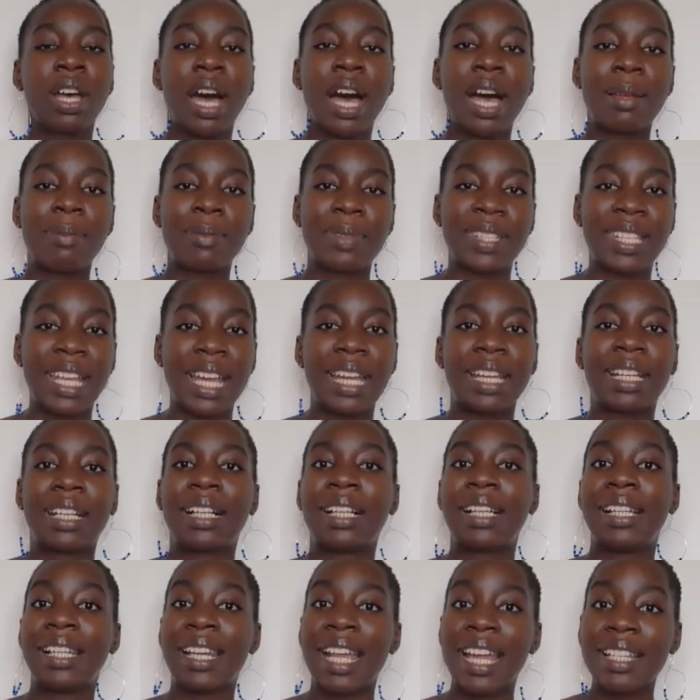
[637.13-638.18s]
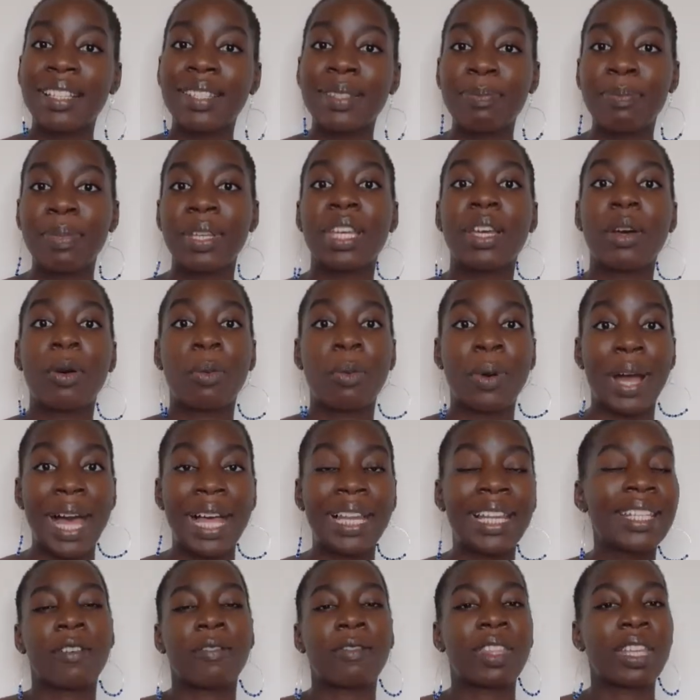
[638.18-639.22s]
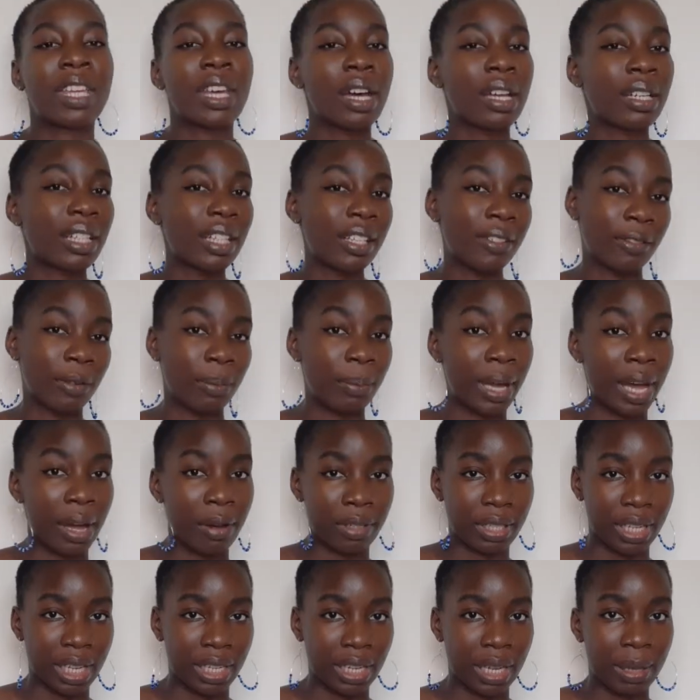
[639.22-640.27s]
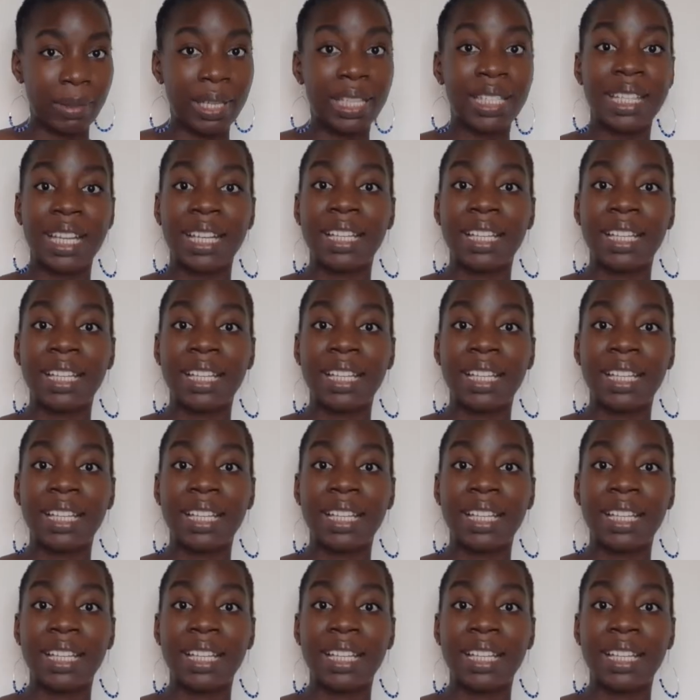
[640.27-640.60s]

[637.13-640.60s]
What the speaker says: I'm saying let's be aware of the uneven power dynamics.